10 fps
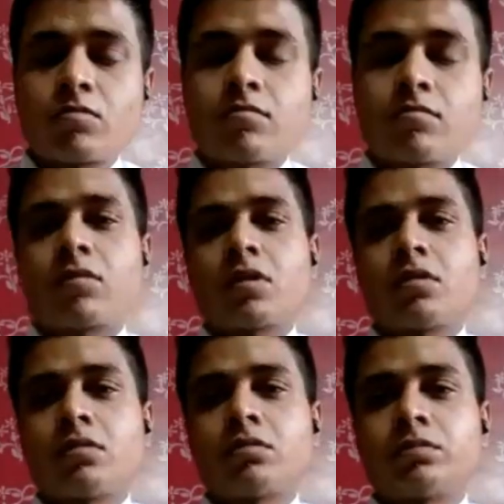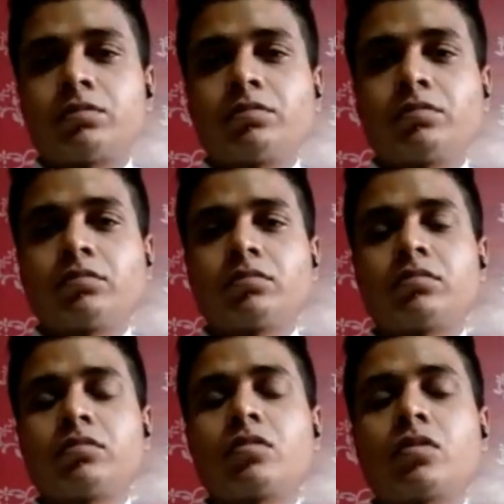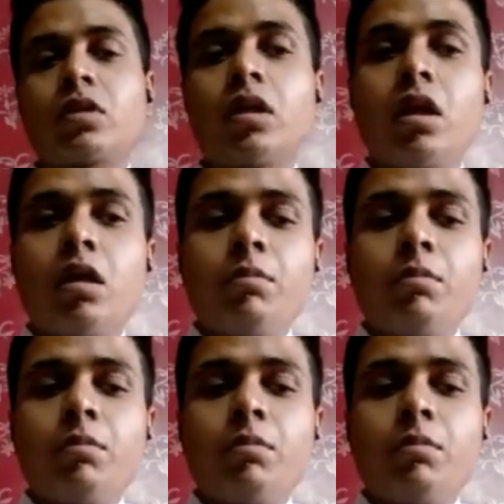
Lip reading: a HR intern? Definitely you will start